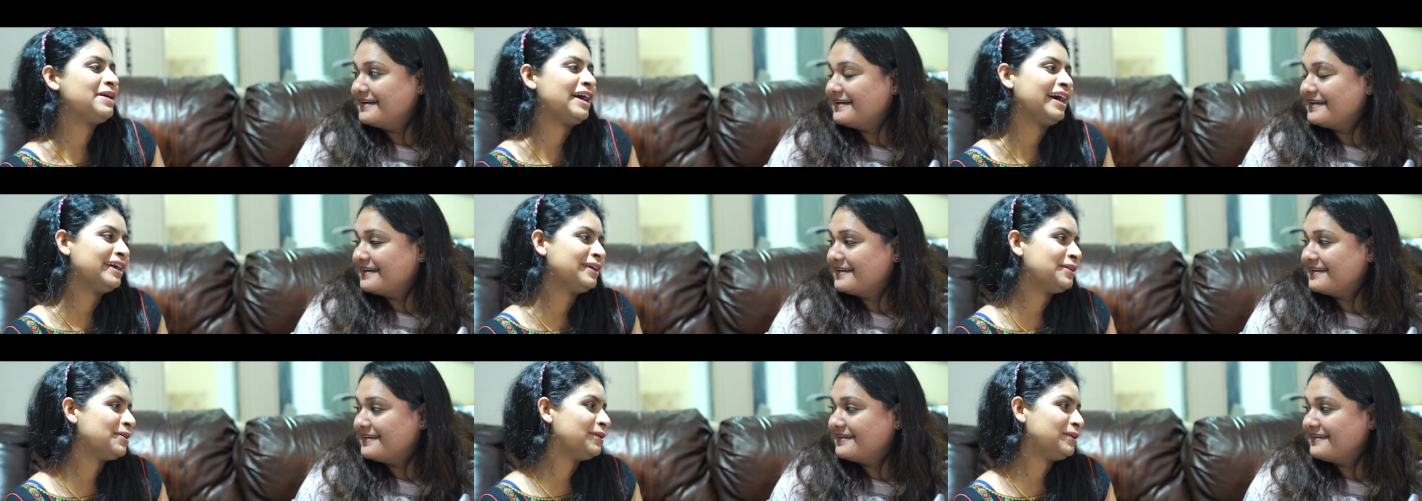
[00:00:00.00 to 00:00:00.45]

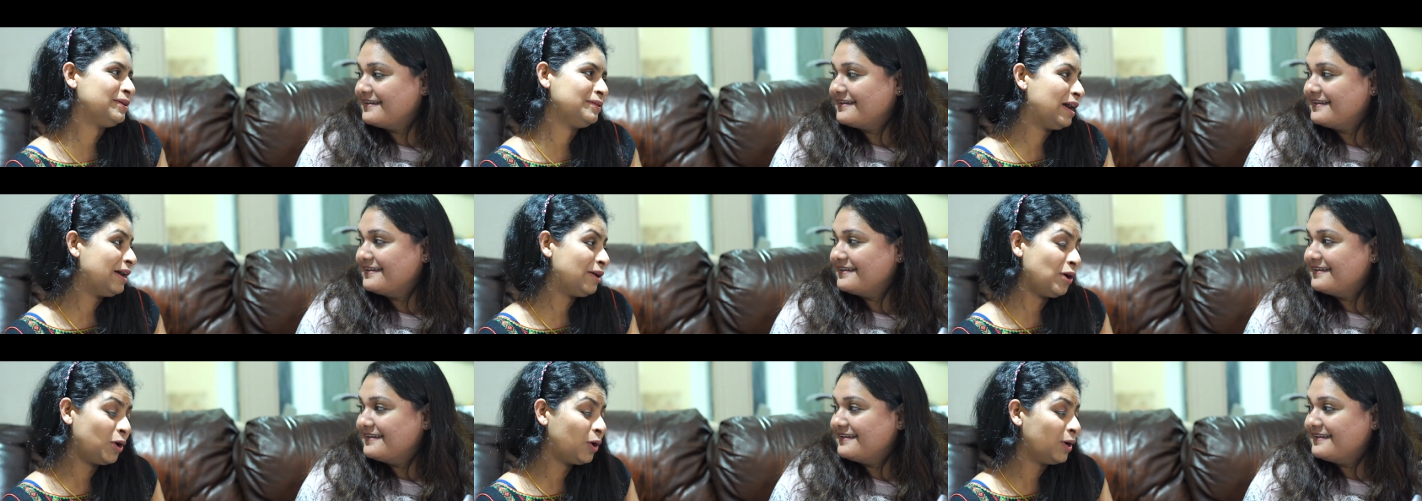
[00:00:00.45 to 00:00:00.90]
Speaker 1: my
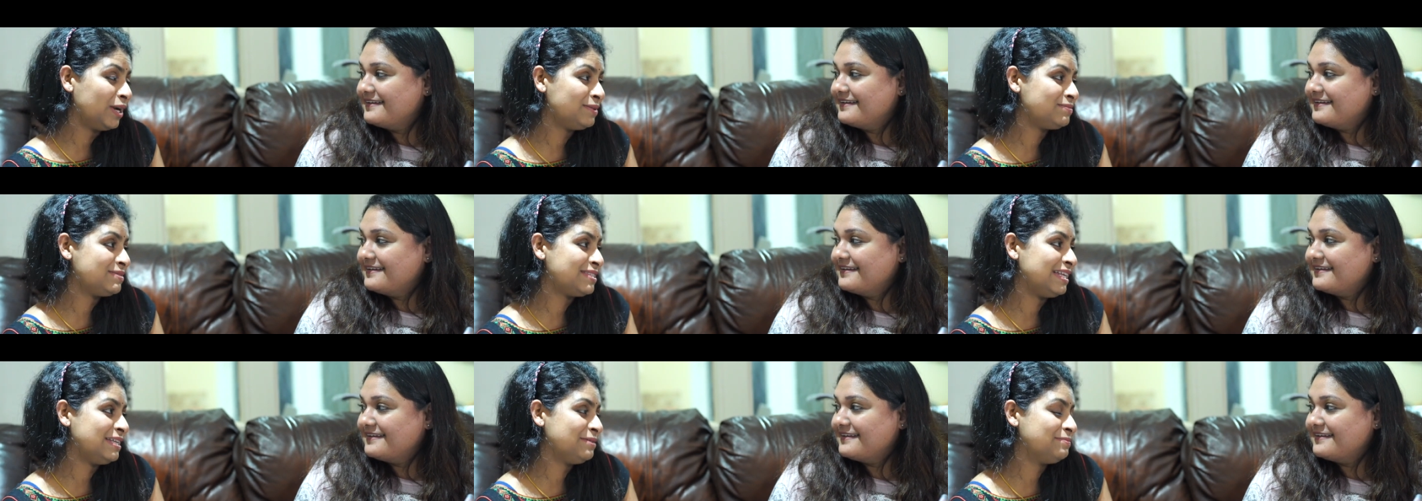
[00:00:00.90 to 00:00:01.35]

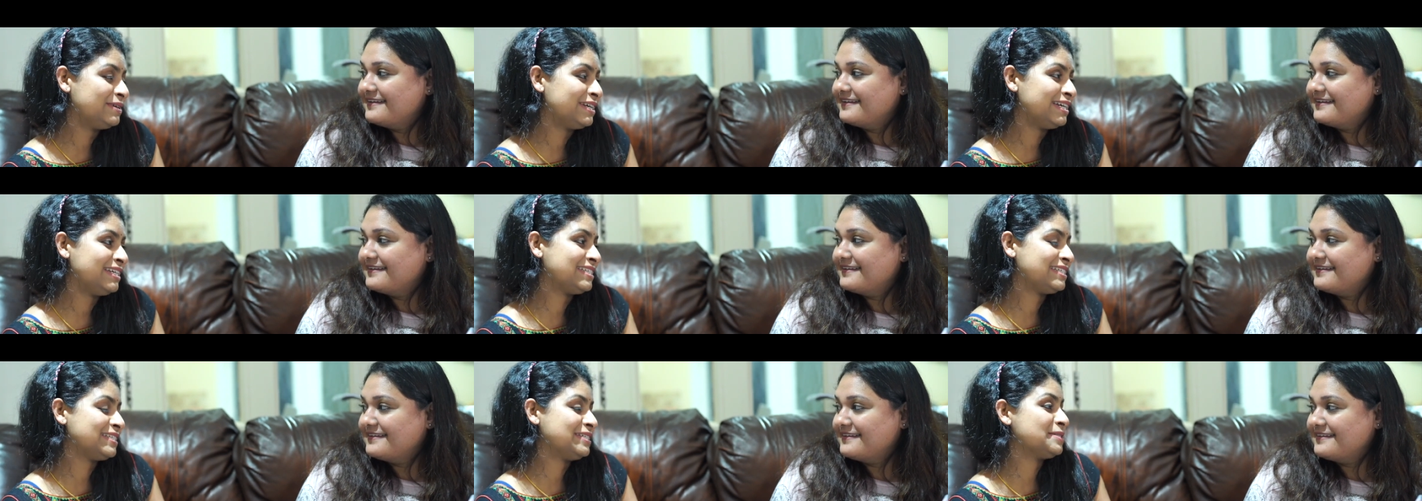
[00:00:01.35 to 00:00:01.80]
Onam
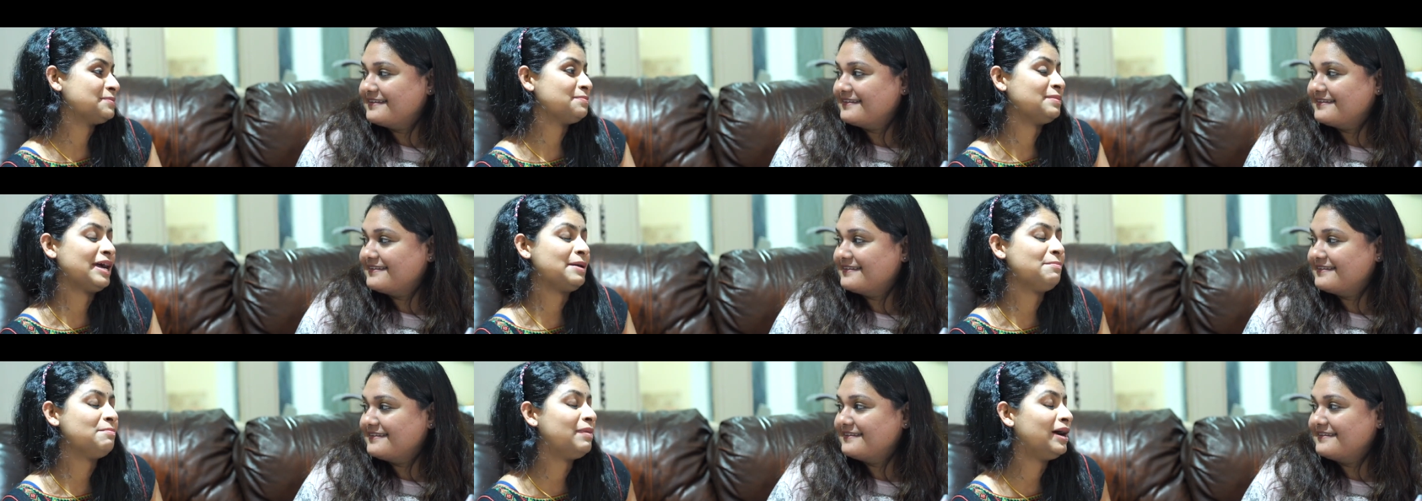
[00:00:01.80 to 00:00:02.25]
celebrations,
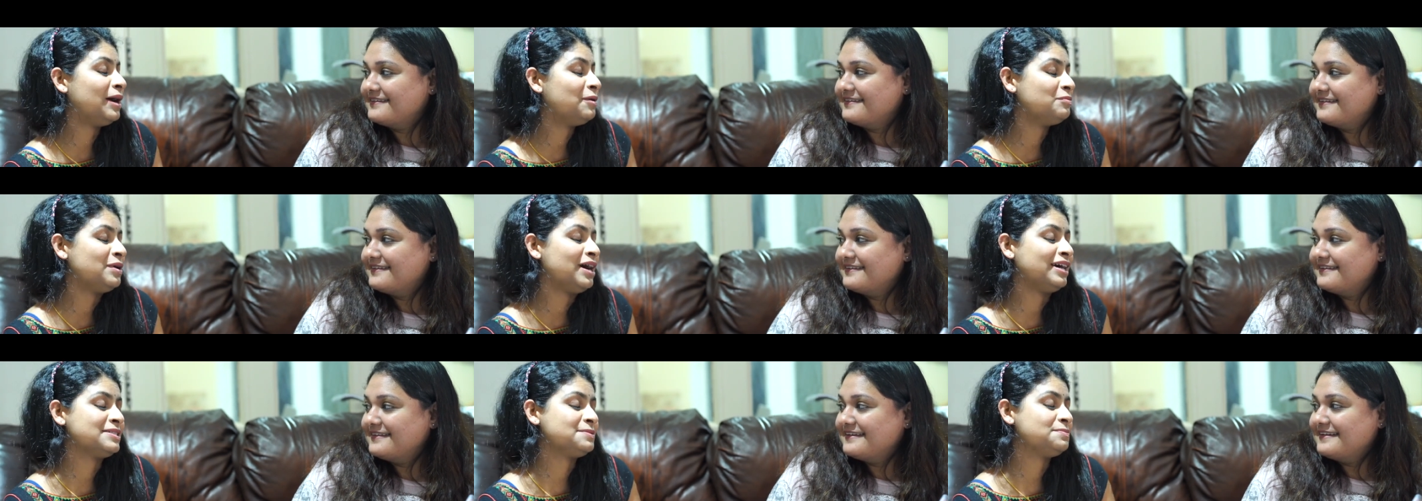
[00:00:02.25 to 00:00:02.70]
my
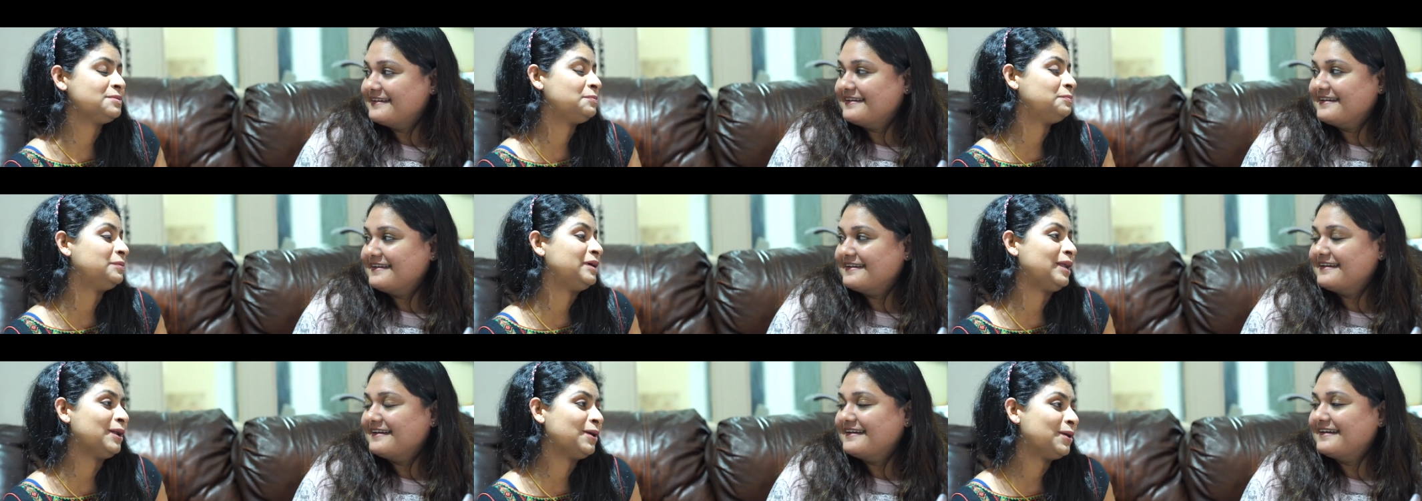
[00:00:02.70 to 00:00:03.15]
mom has
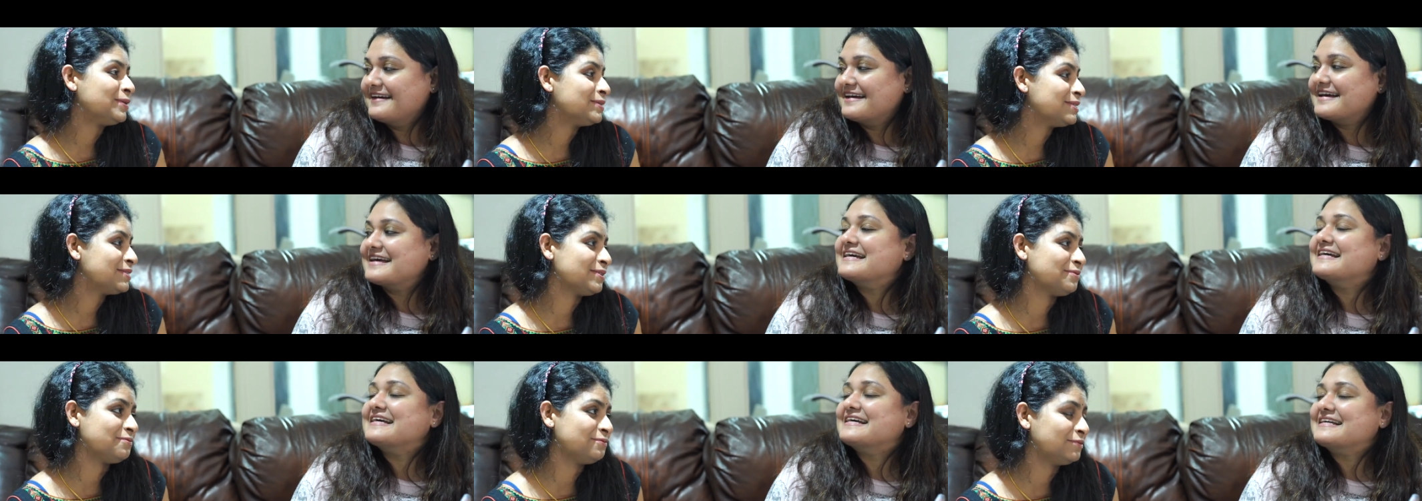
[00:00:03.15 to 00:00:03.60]
prepared
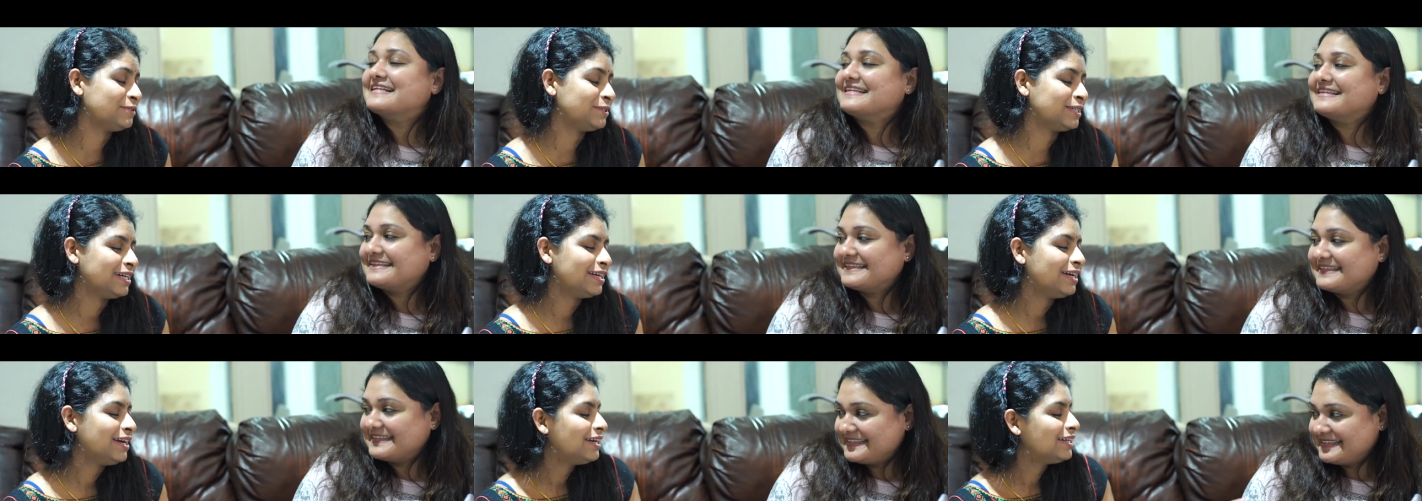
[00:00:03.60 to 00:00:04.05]
lots of
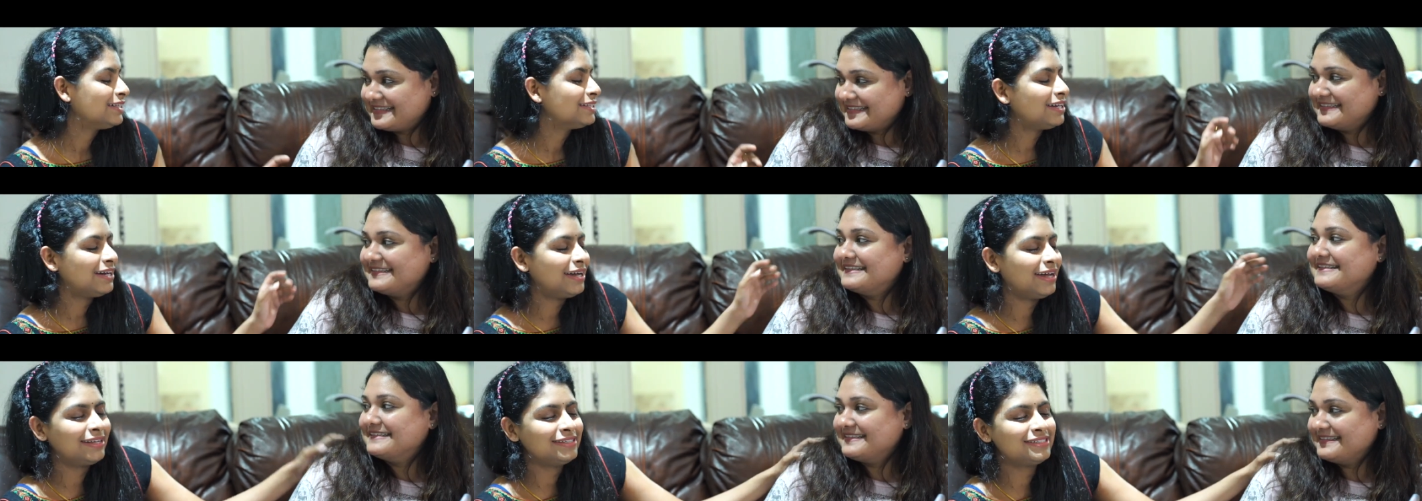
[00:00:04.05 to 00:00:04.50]
food
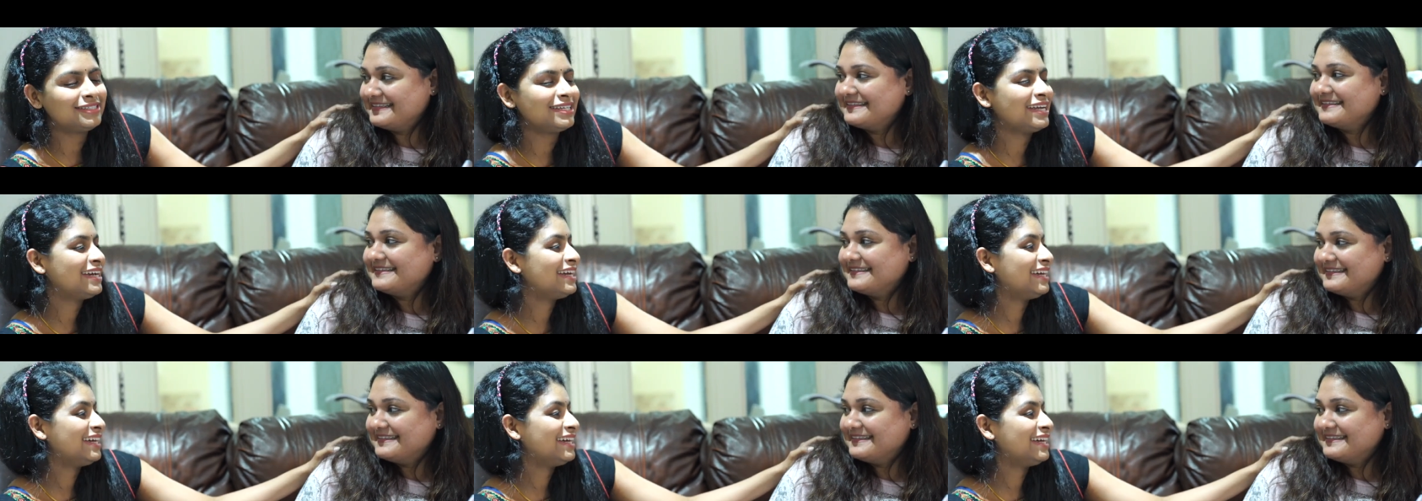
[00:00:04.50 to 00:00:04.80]
and